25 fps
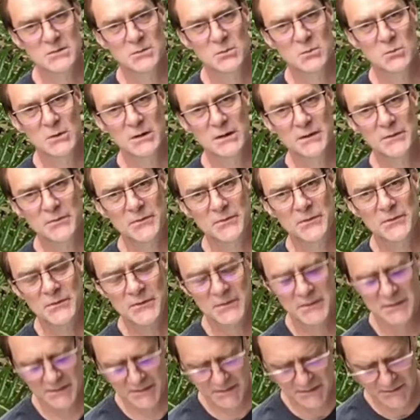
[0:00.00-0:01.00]
widths,
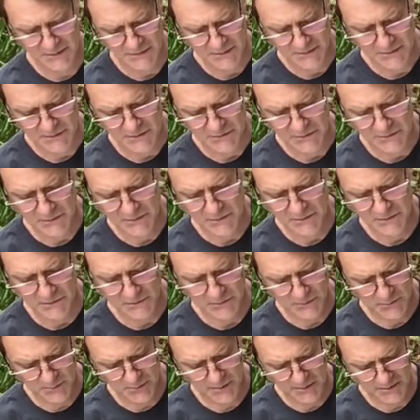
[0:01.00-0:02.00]
so you can
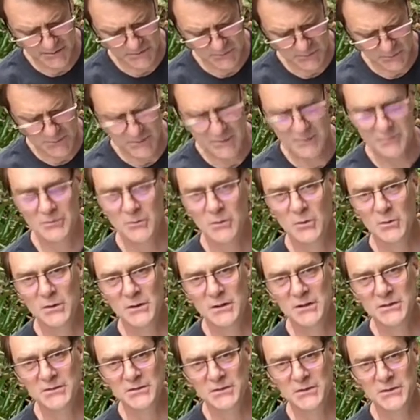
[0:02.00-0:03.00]
span 24
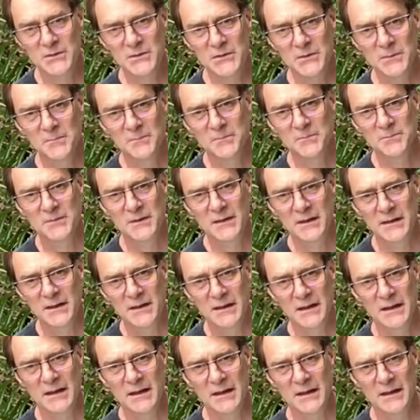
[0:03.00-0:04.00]
inches,
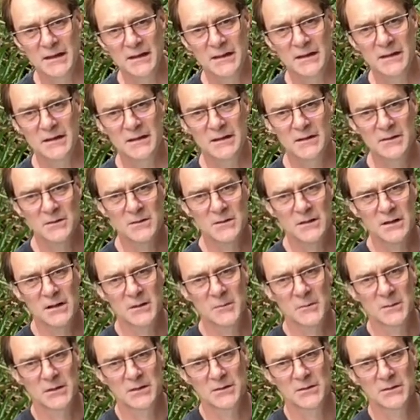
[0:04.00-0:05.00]
and it'll
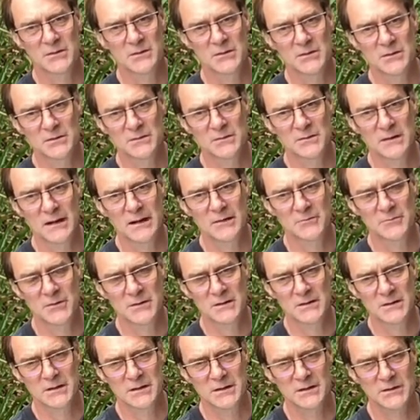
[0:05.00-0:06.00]
come in
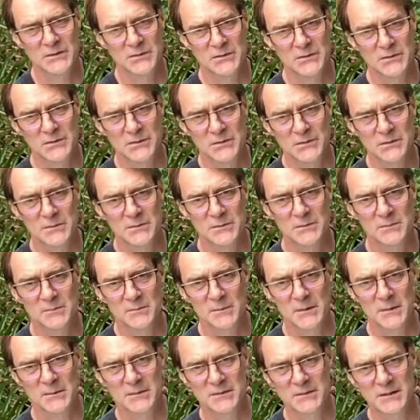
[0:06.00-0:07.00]
8-foot lengths,
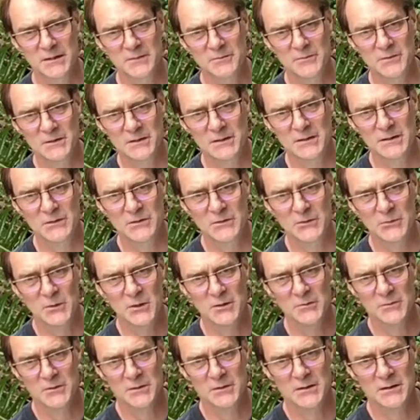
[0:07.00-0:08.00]
maybe 10-foot lengths,
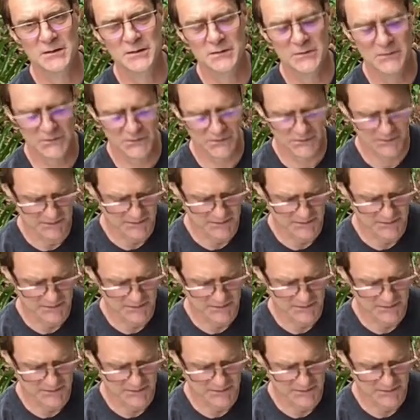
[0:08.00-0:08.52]
12-foot lengths,